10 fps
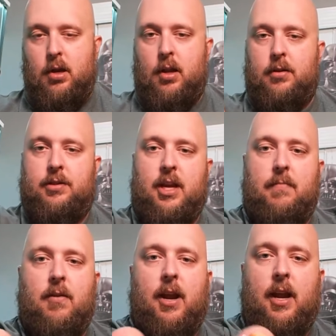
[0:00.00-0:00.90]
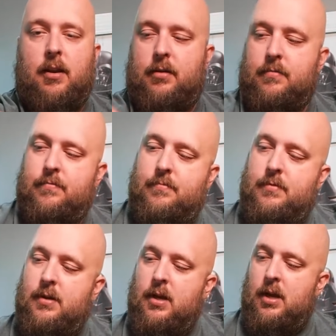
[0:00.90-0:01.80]
Another saber hand.
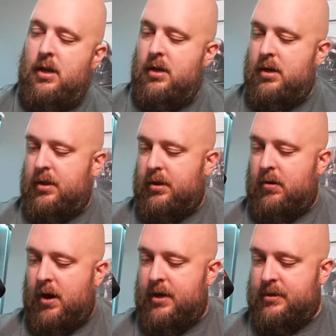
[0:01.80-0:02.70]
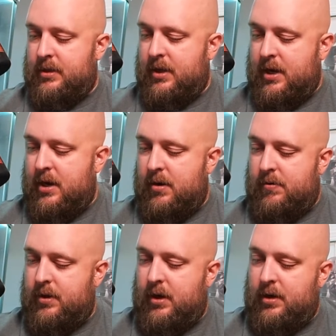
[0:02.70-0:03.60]
Nothing crazy there. I
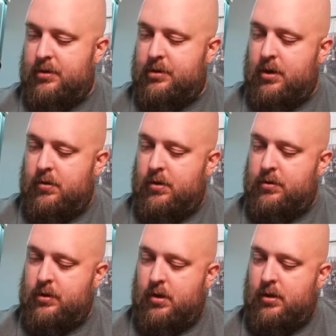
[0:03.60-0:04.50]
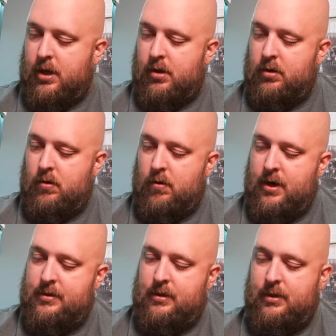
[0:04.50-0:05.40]
don't think I need to show those all that
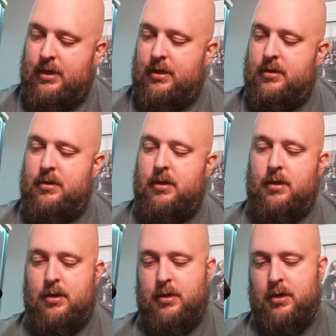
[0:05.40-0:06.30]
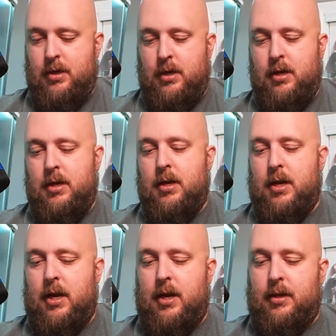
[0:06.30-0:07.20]
crazily.
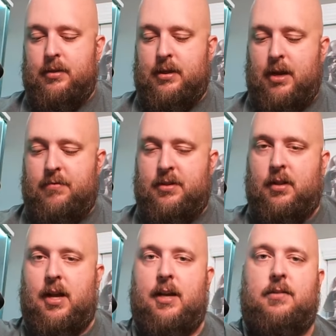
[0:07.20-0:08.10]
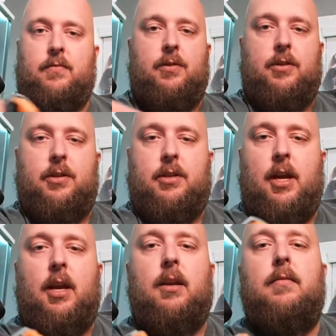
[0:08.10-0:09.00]
And same as the last one, just
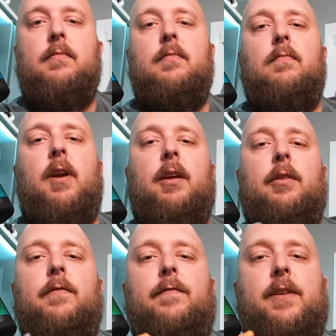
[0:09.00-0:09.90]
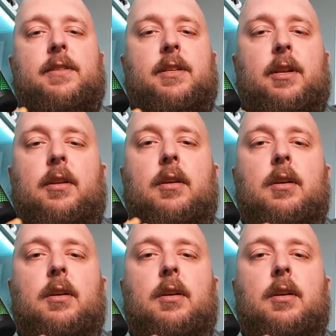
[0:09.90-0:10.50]
a regular fisted